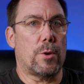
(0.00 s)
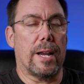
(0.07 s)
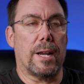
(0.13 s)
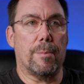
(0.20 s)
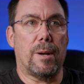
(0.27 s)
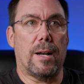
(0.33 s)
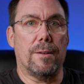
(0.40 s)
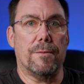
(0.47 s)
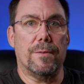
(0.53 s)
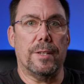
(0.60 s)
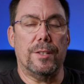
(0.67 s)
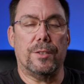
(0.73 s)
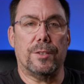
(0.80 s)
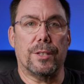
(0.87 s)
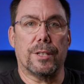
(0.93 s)
Tragopan
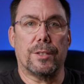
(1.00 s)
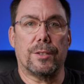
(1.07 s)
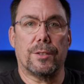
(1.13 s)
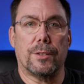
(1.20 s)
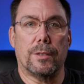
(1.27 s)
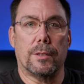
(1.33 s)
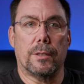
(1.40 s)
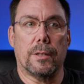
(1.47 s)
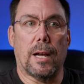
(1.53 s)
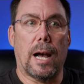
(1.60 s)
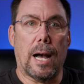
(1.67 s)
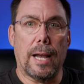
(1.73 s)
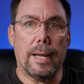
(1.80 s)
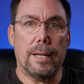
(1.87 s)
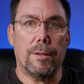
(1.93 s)
V6
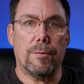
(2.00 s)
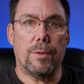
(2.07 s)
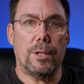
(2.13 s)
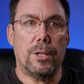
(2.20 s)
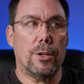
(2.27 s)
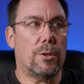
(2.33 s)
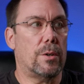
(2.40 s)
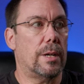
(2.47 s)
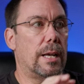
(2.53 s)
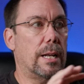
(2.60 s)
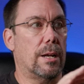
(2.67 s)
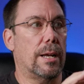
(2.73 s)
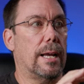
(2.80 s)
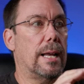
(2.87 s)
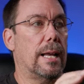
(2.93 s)
hide video and
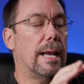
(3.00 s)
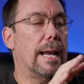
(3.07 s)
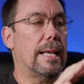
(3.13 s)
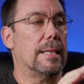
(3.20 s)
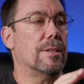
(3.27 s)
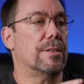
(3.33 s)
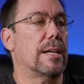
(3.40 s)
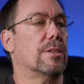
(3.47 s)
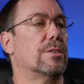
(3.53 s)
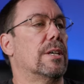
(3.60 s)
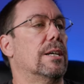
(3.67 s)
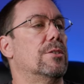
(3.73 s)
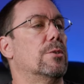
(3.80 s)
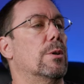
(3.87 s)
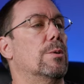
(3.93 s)
I, I, had this
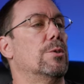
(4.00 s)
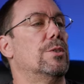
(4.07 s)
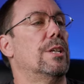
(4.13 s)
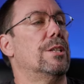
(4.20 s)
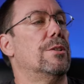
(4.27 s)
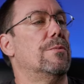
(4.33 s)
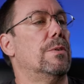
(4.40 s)
outside so I was set to